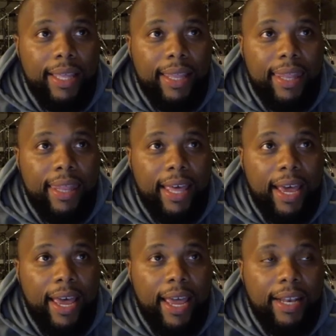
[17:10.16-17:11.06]

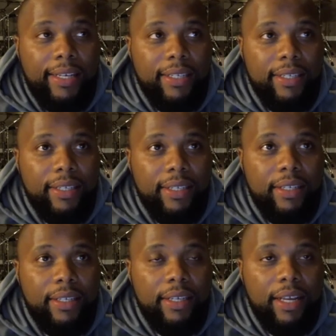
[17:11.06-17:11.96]
that
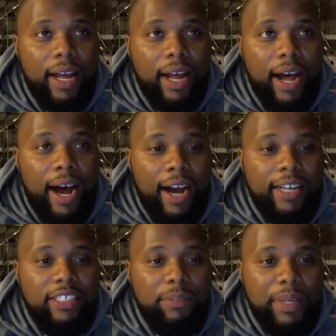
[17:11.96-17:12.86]
I
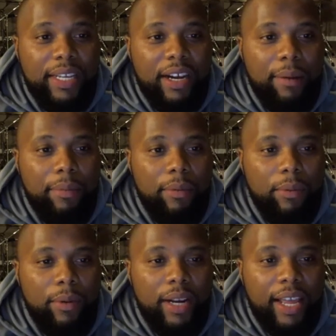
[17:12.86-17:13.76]
speak up
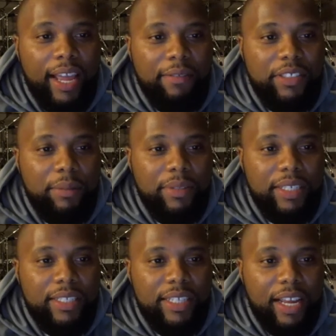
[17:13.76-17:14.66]
when I have something
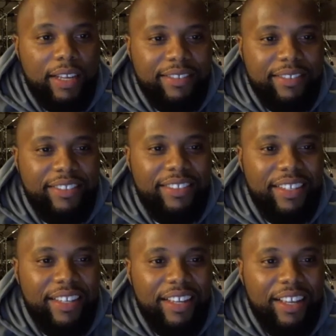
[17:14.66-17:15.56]
to say
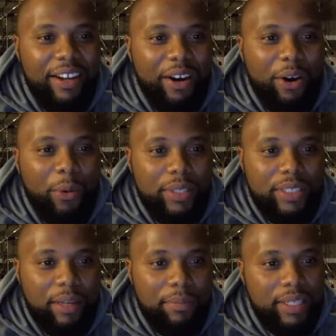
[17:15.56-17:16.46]
or when
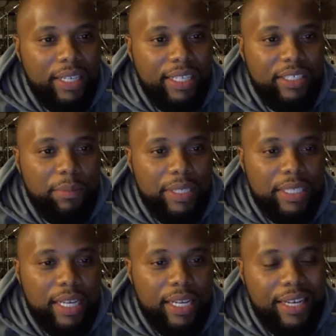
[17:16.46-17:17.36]
something needs to be
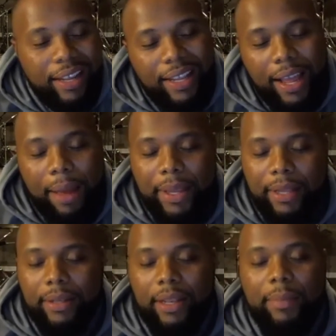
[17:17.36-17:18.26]
said. Now let
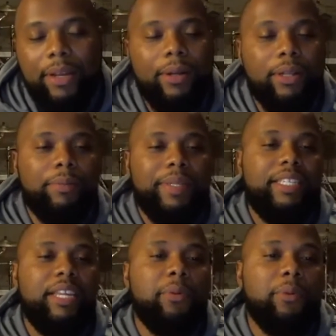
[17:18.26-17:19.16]
me go a little bit
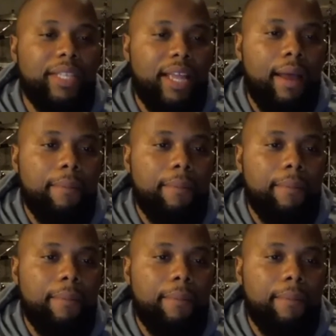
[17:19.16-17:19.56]
deeper with that.